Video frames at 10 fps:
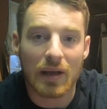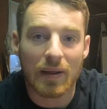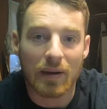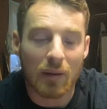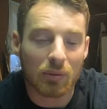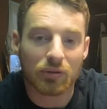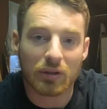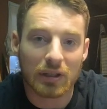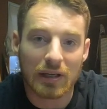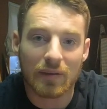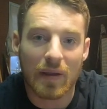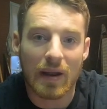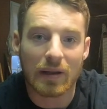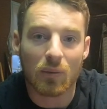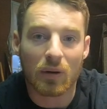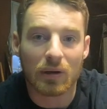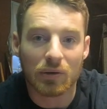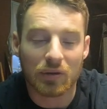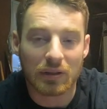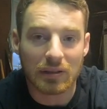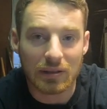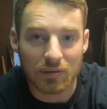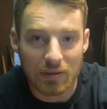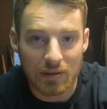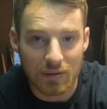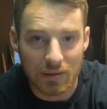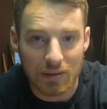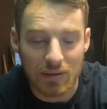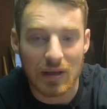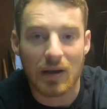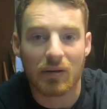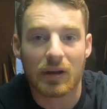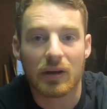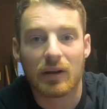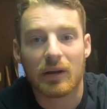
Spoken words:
and I wasn't going to get that anywhere else, at least in the area.